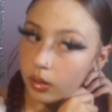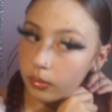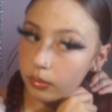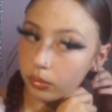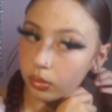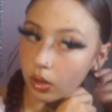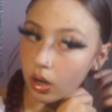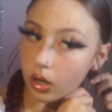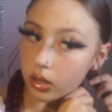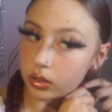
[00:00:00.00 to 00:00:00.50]

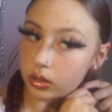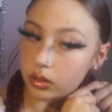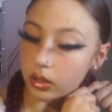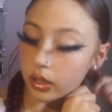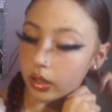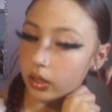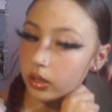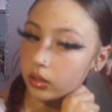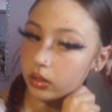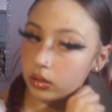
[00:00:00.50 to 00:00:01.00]

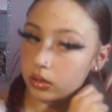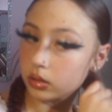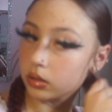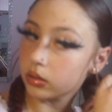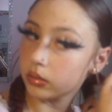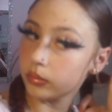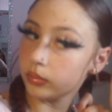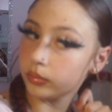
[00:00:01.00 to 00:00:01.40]
process.